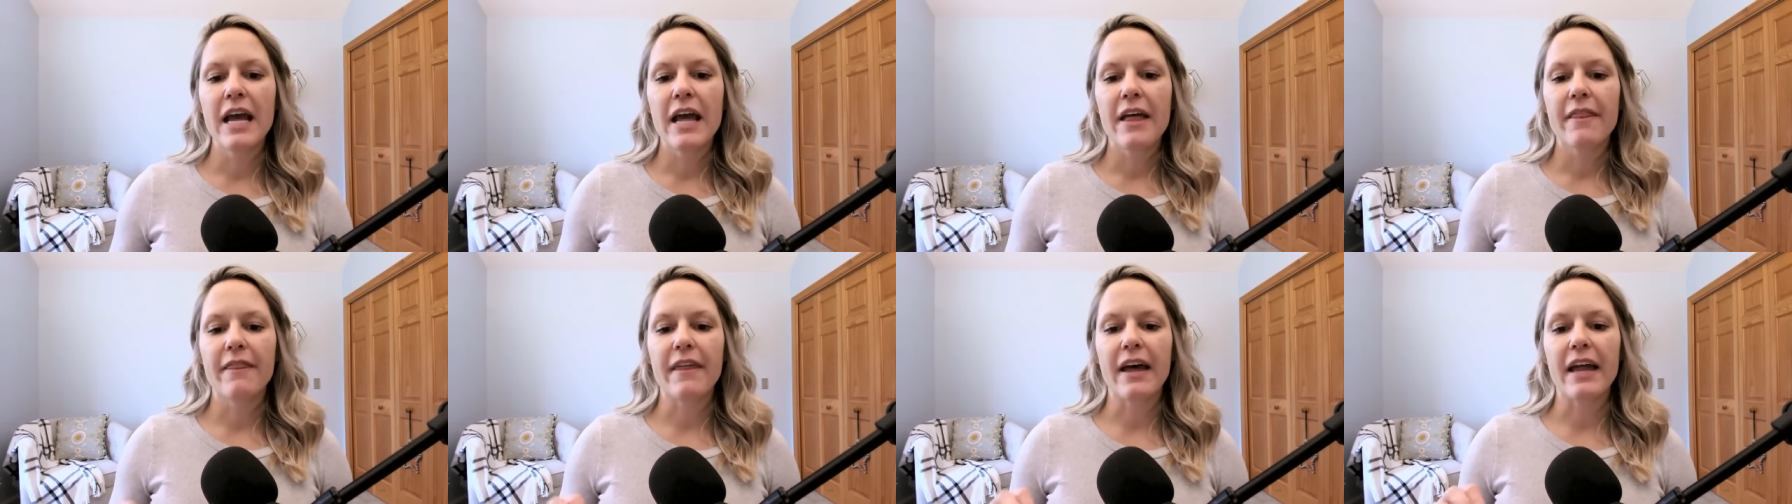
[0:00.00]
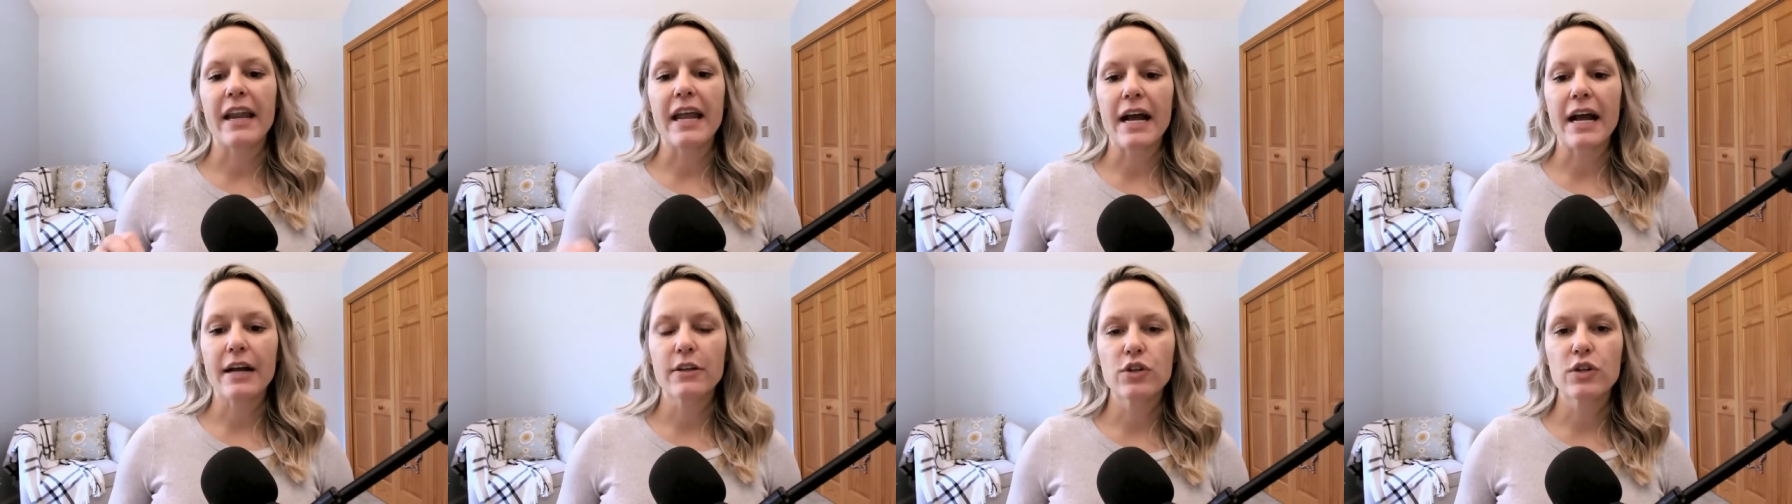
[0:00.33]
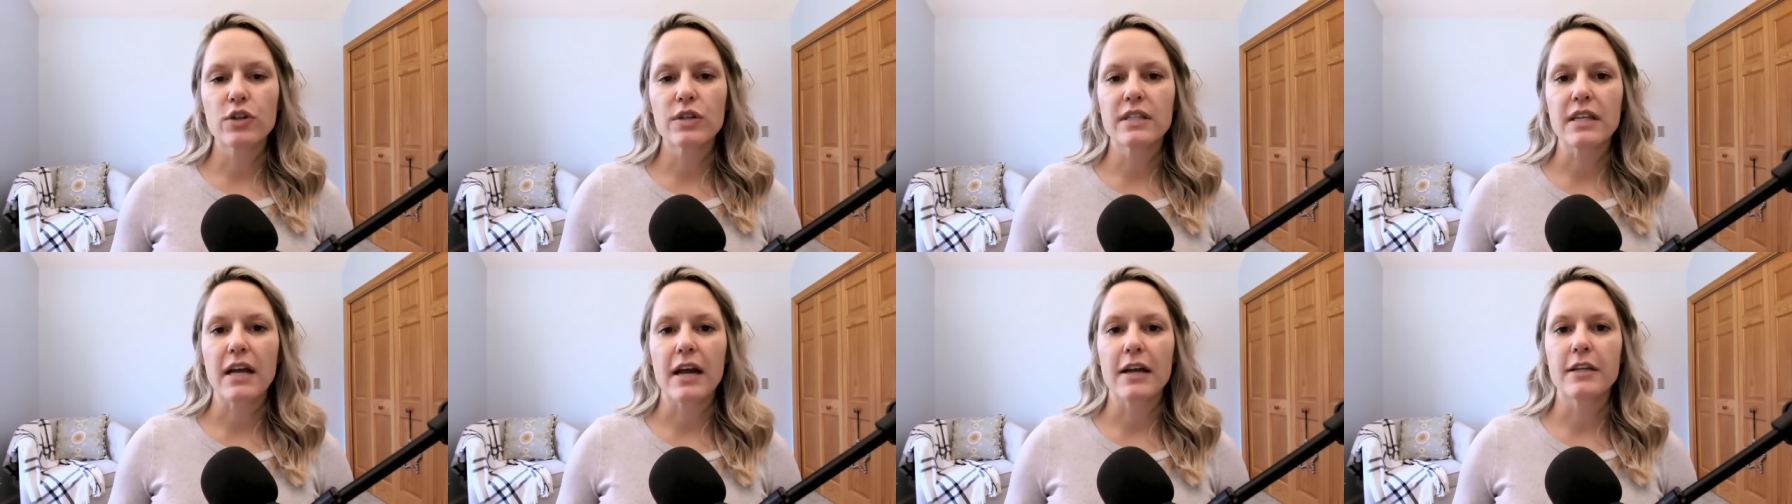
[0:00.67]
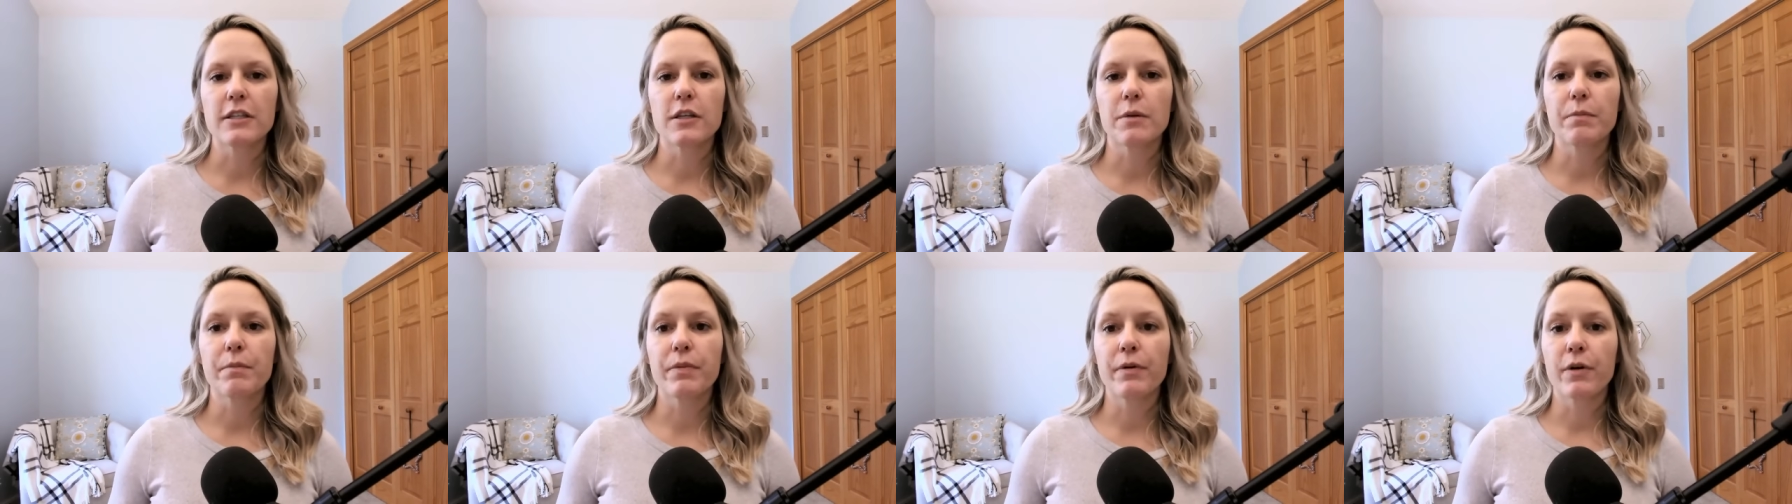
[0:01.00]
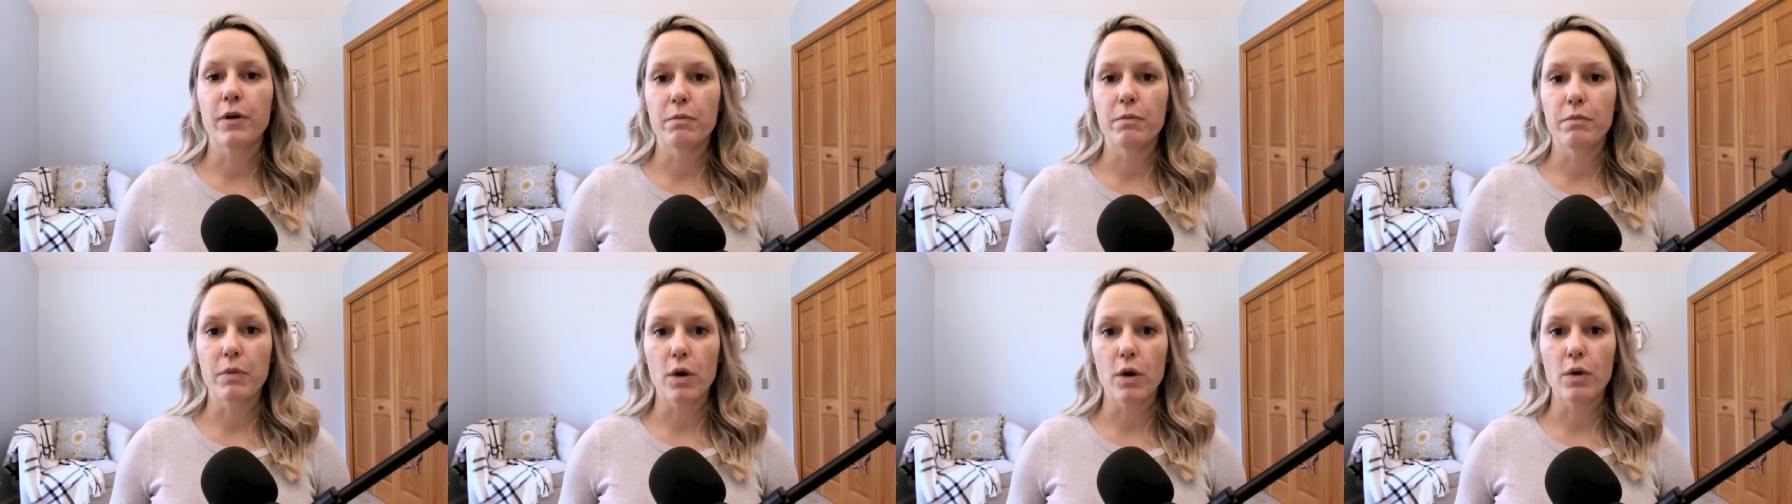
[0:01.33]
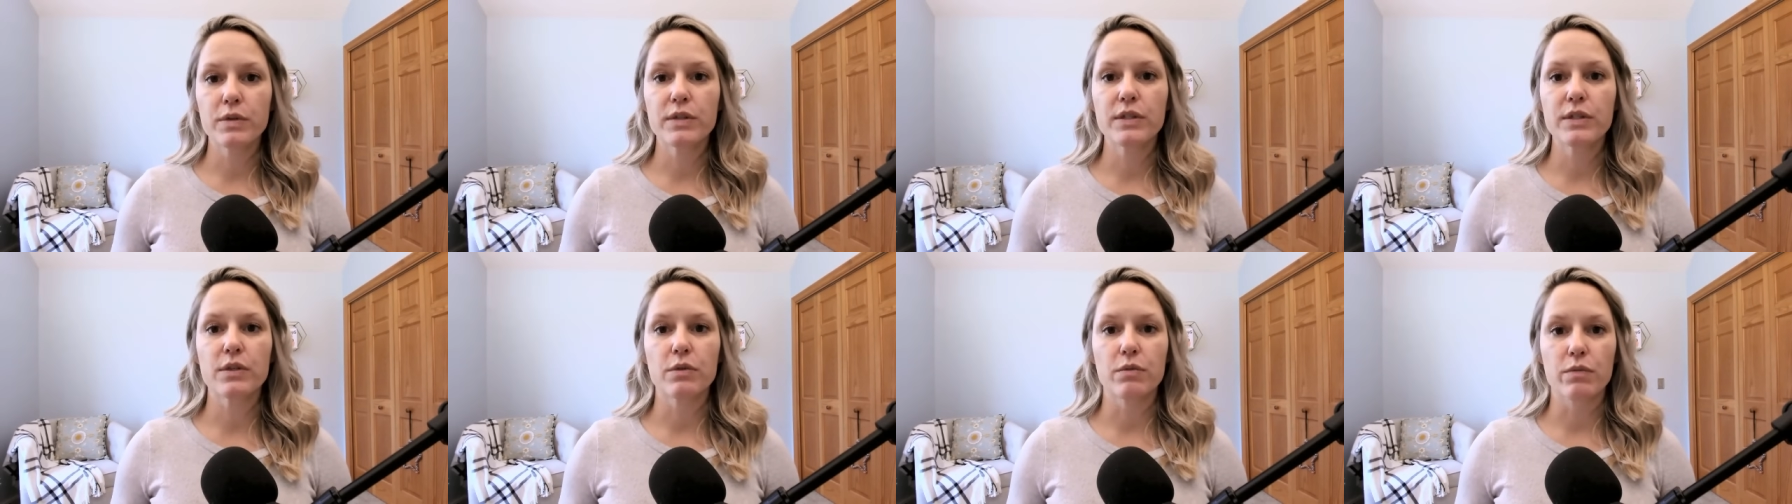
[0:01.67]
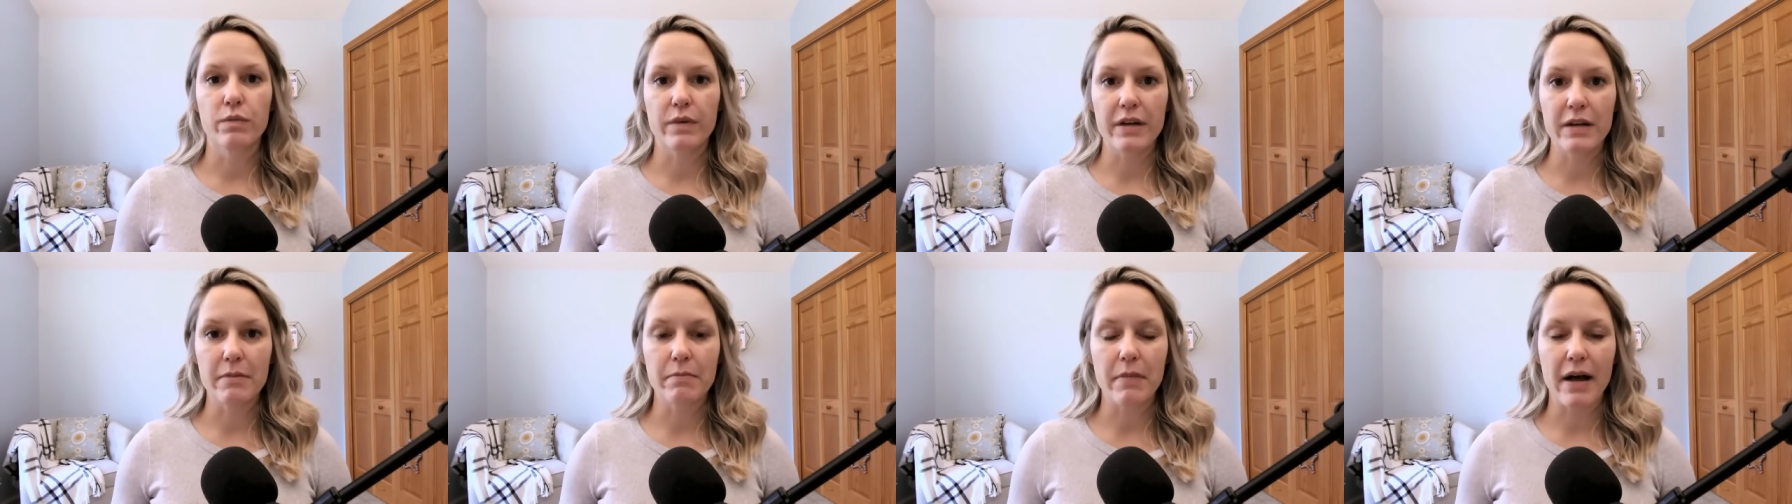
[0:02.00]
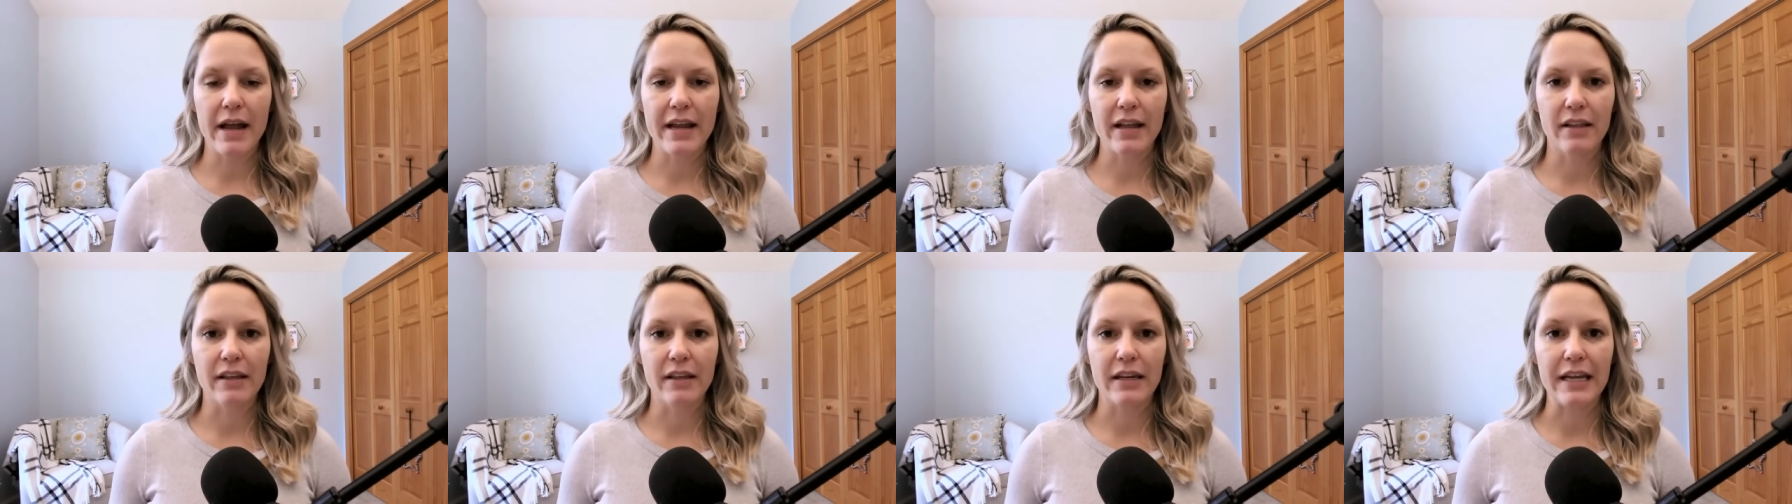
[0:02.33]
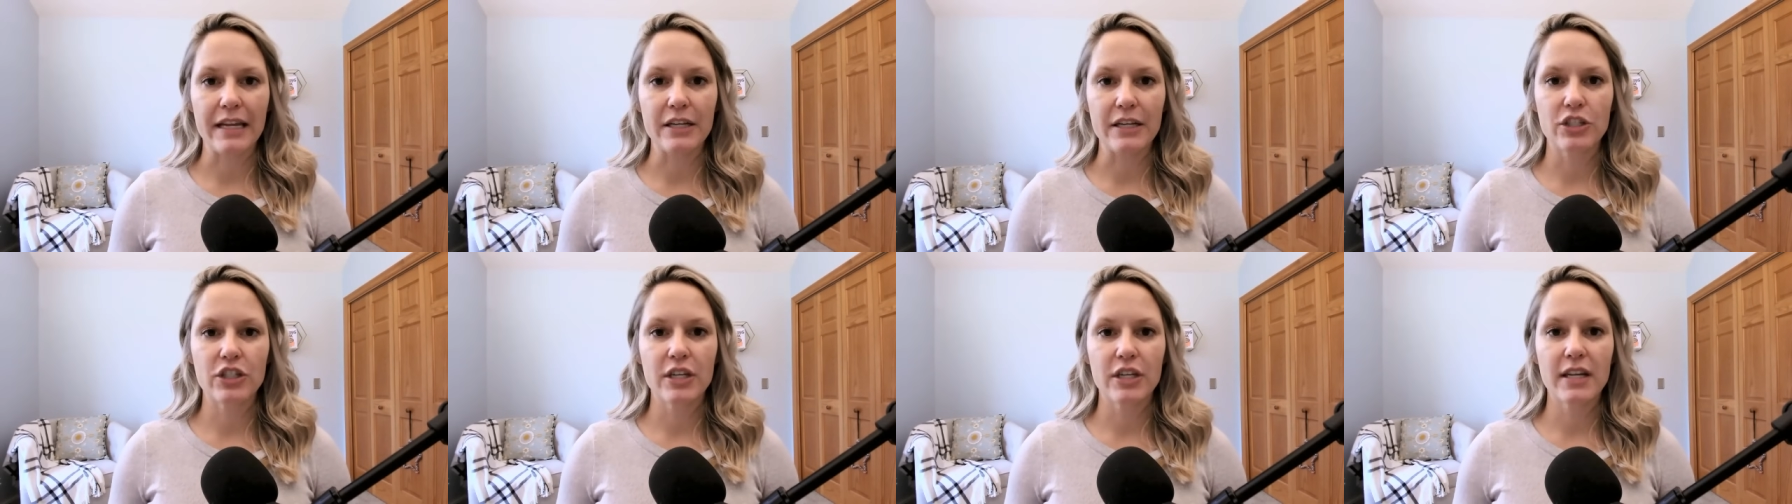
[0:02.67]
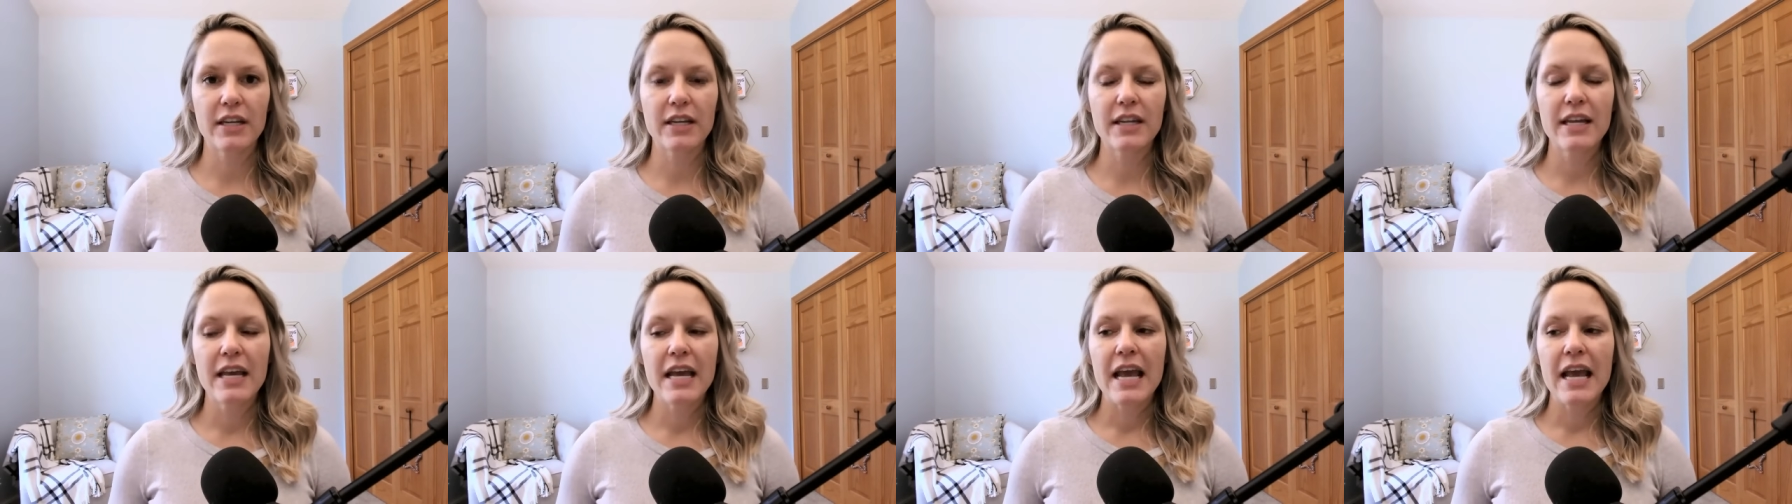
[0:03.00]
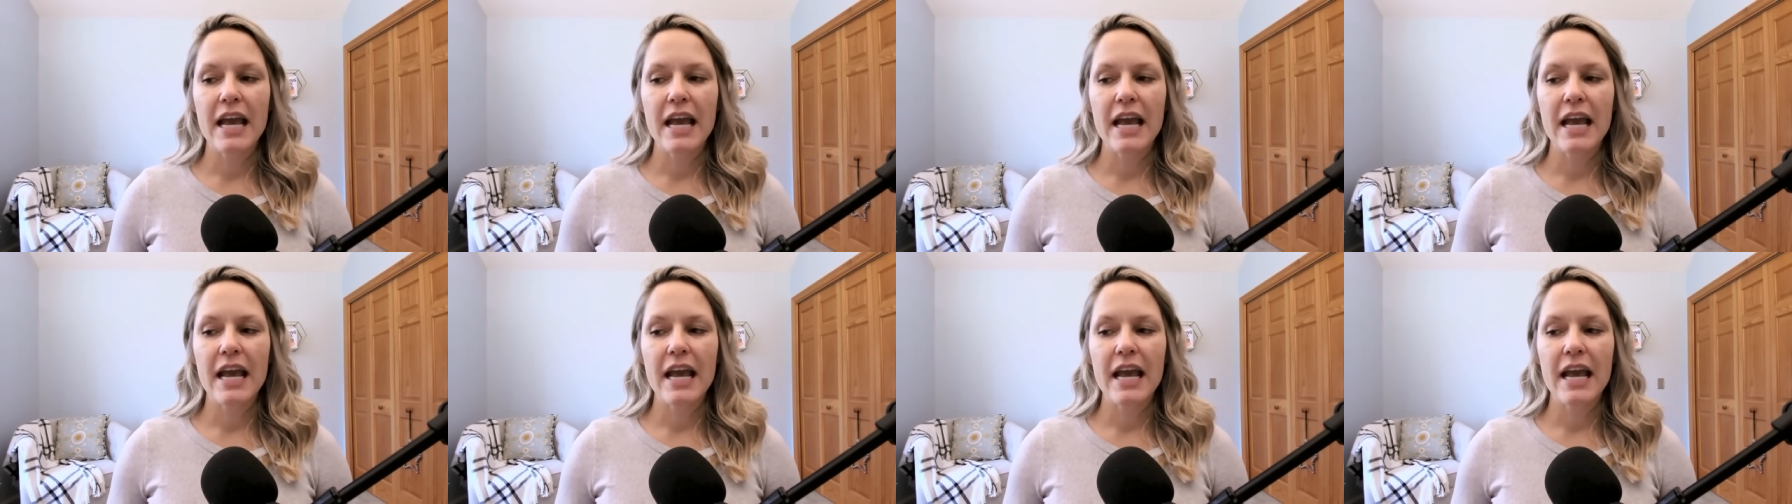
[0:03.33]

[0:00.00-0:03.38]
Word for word: that exercise promotes remyelination,